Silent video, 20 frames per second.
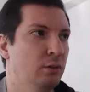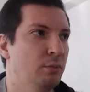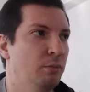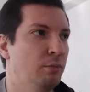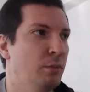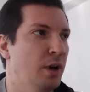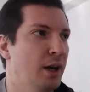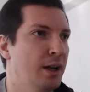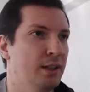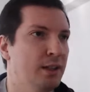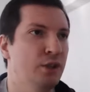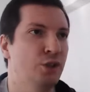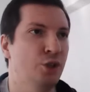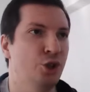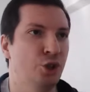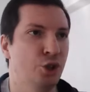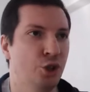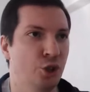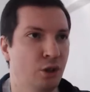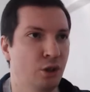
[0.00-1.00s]
might
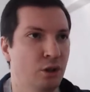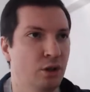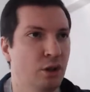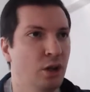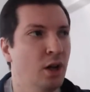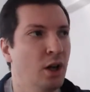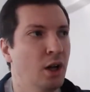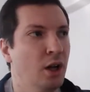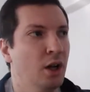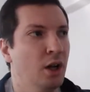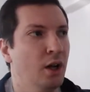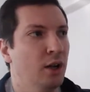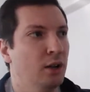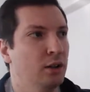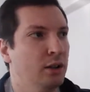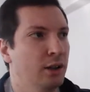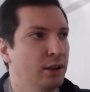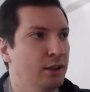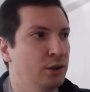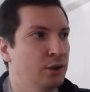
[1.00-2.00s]
ensure
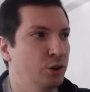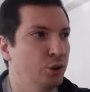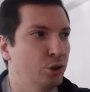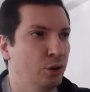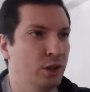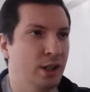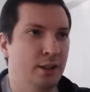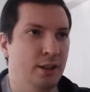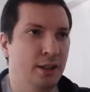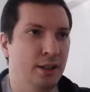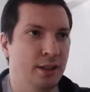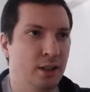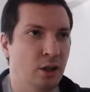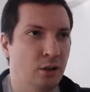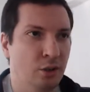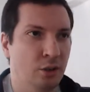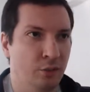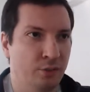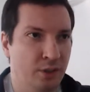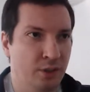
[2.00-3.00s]
that you can get
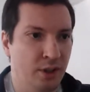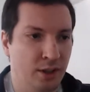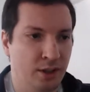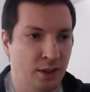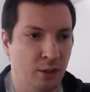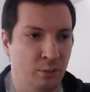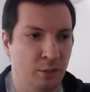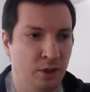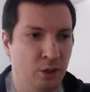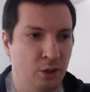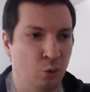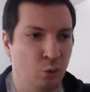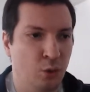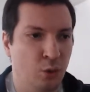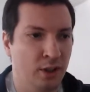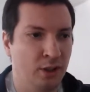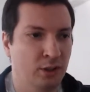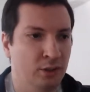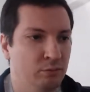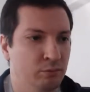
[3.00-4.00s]
out of the agreement
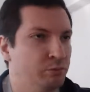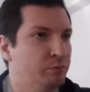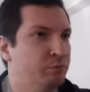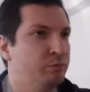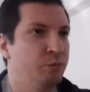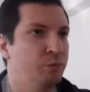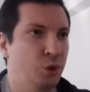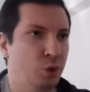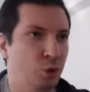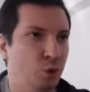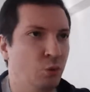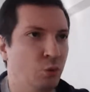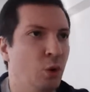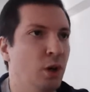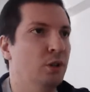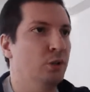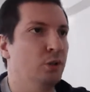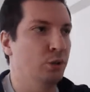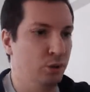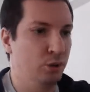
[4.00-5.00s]
when you
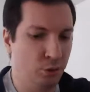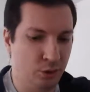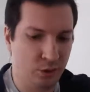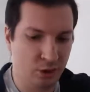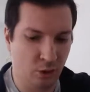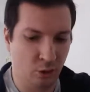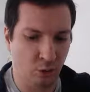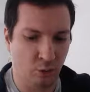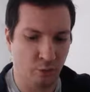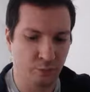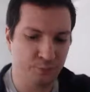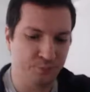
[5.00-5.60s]
want to do so.